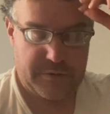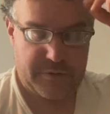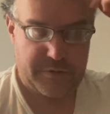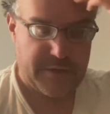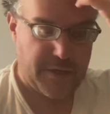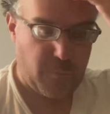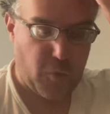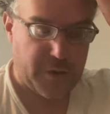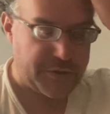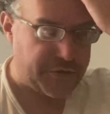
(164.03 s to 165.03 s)

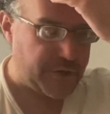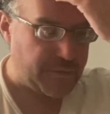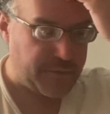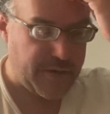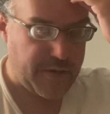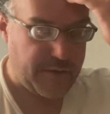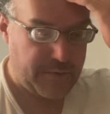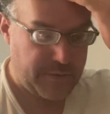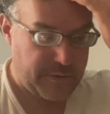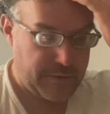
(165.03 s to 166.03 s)
281 is going to be
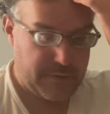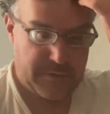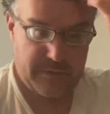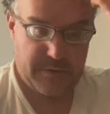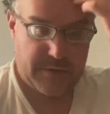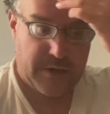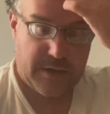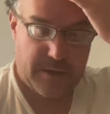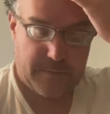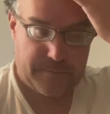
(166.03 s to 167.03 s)

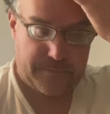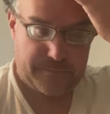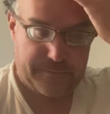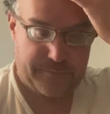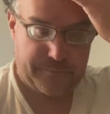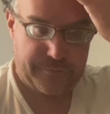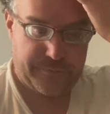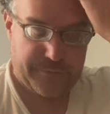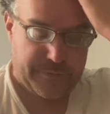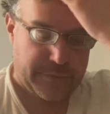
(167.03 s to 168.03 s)
um,
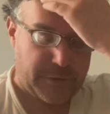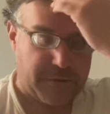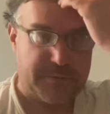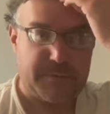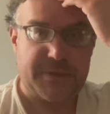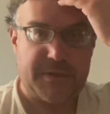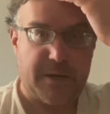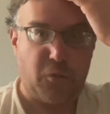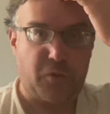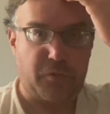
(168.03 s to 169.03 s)
Christmas. I
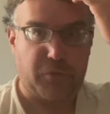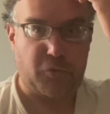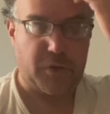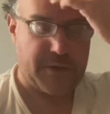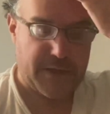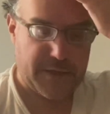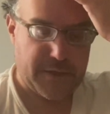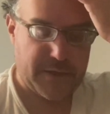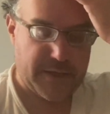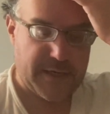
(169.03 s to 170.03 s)
will record at the end
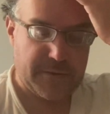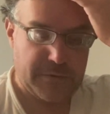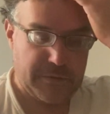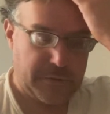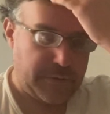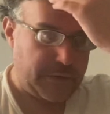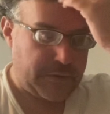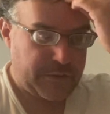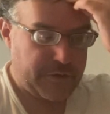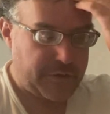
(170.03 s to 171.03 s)
of the day.
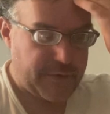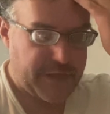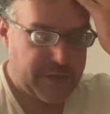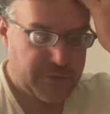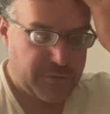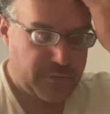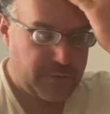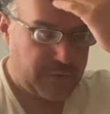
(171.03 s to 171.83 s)
282